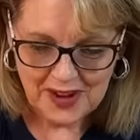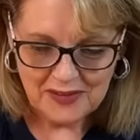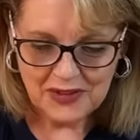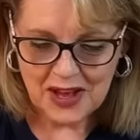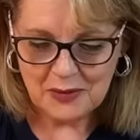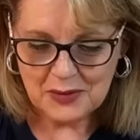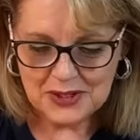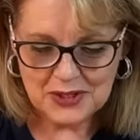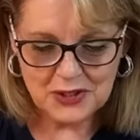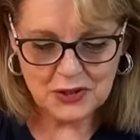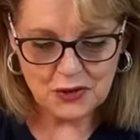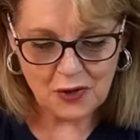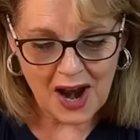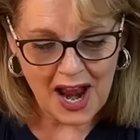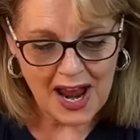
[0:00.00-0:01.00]
There were
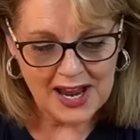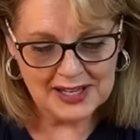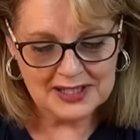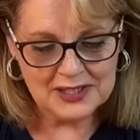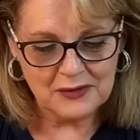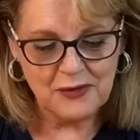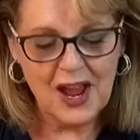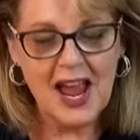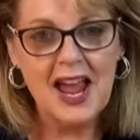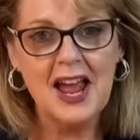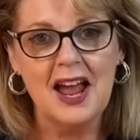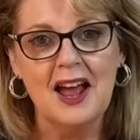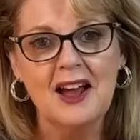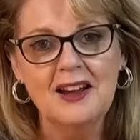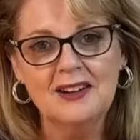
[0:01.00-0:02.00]
strands of
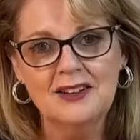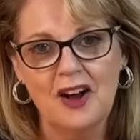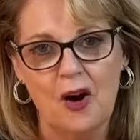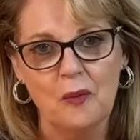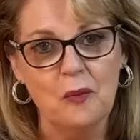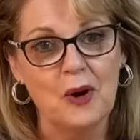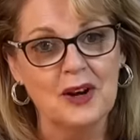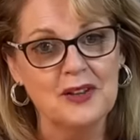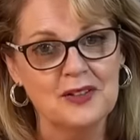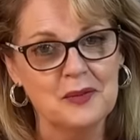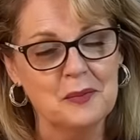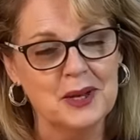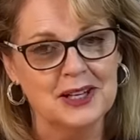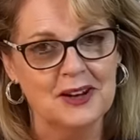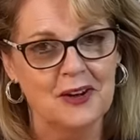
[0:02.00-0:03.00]
hair on one of the
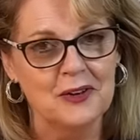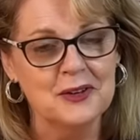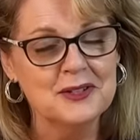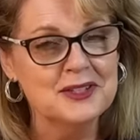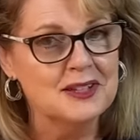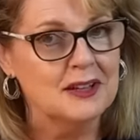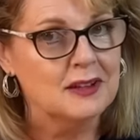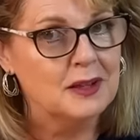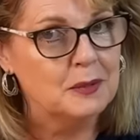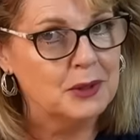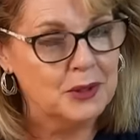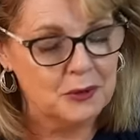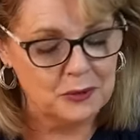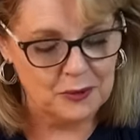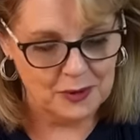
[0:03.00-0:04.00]
pillows in the
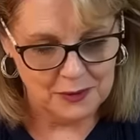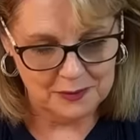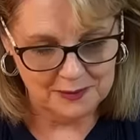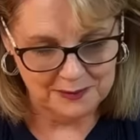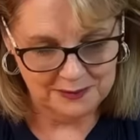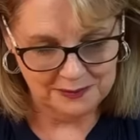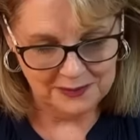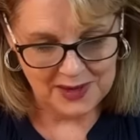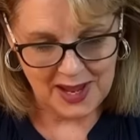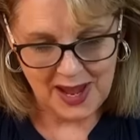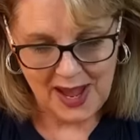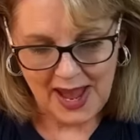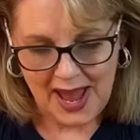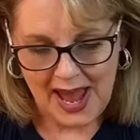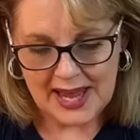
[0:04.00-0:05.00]
blue room
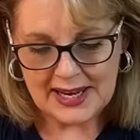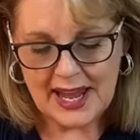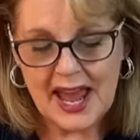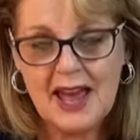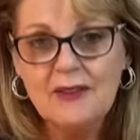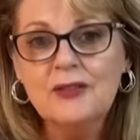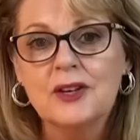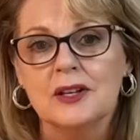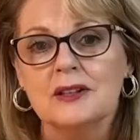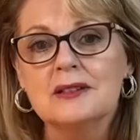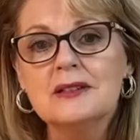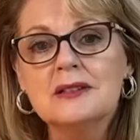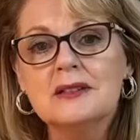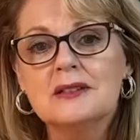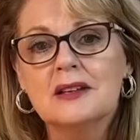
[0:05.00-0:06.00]
and
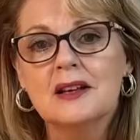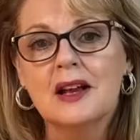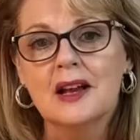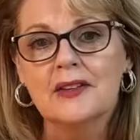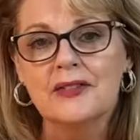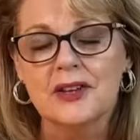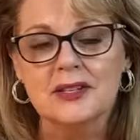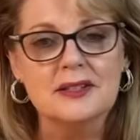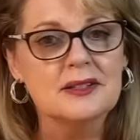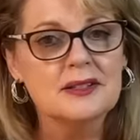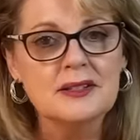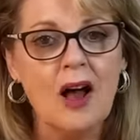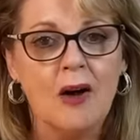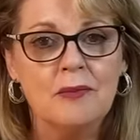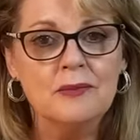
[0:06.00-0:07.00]
evidence that
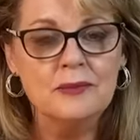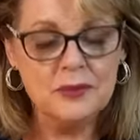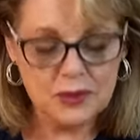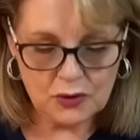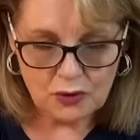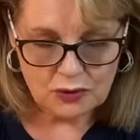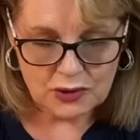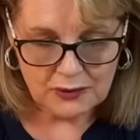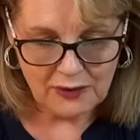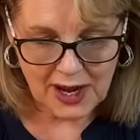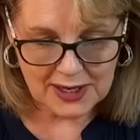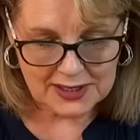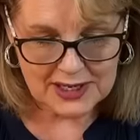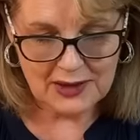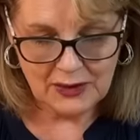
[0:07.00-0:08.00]
some sort of
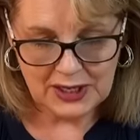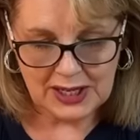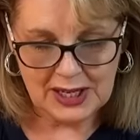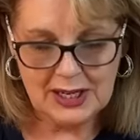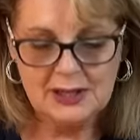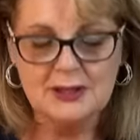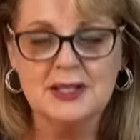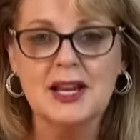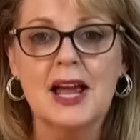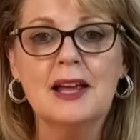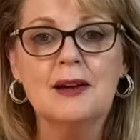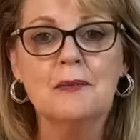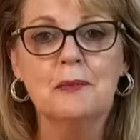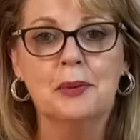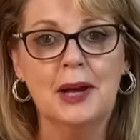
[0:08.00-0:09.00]
activity had
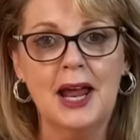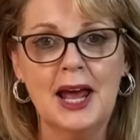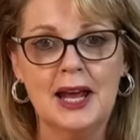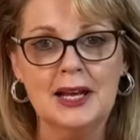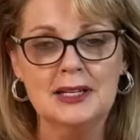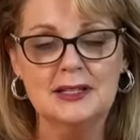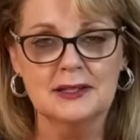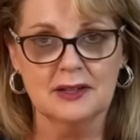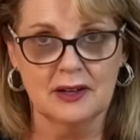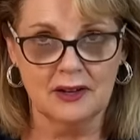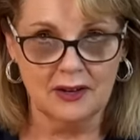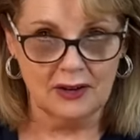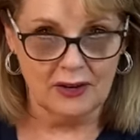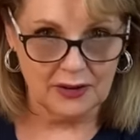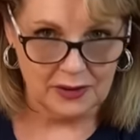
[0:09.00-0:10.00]
taken place
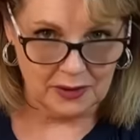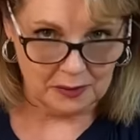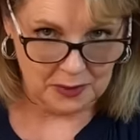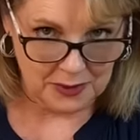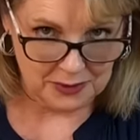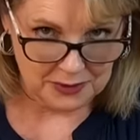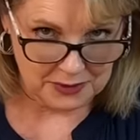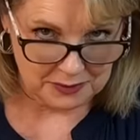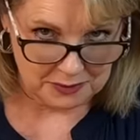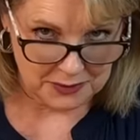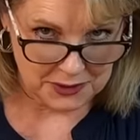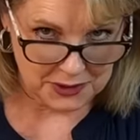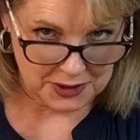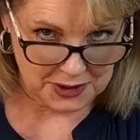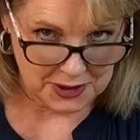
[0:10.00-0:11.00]
on the bottom
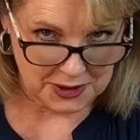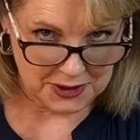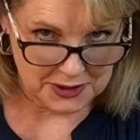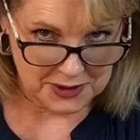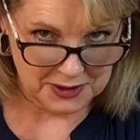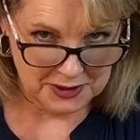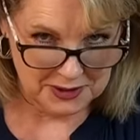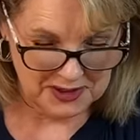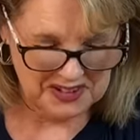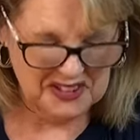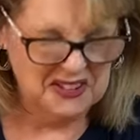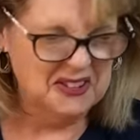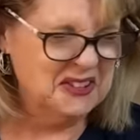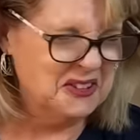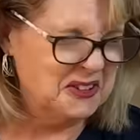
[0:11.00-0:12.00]
sheet.
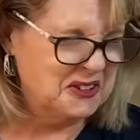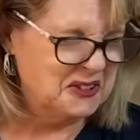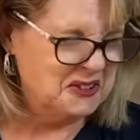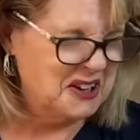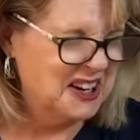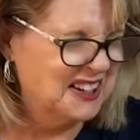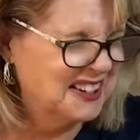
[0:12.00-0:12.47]
Ooh,